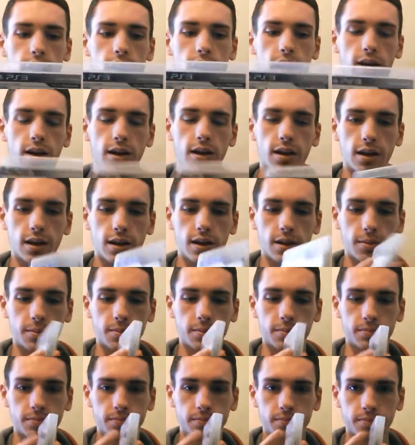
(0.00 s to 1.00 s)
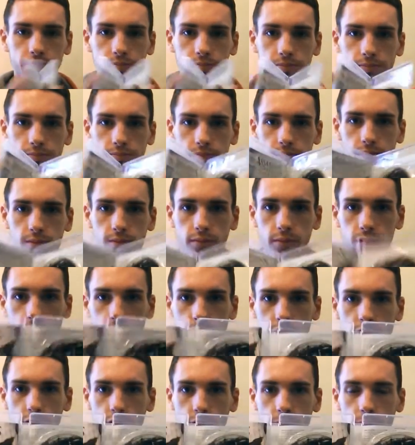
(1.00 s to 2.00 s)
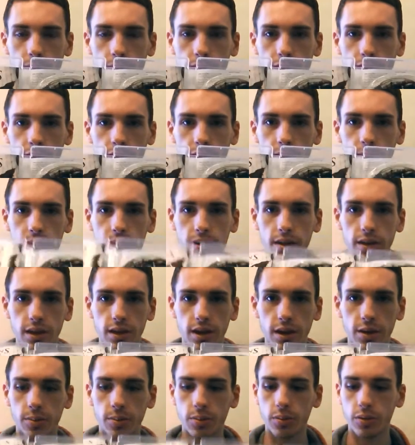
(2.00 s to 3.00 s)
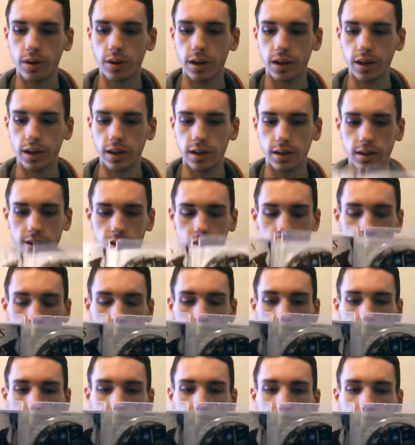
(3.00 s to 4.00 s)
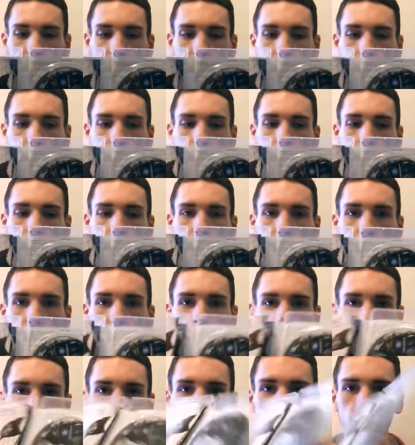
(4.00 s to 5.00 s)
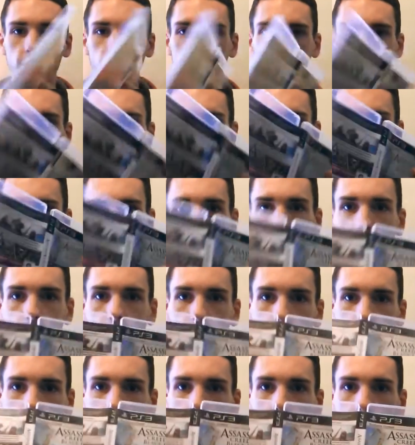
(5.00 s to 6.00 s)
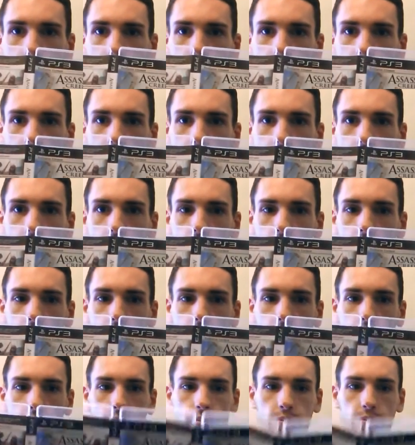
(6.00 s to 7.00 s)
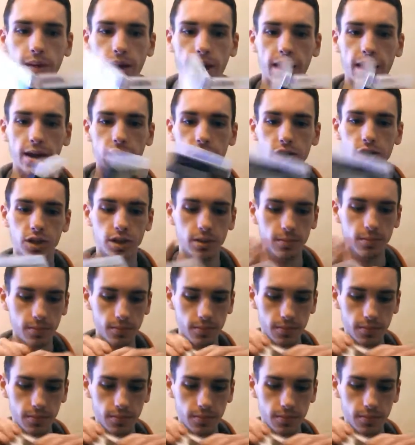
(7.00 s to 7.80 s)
Let's open that up. Pretty standard box, pretty standard packaging.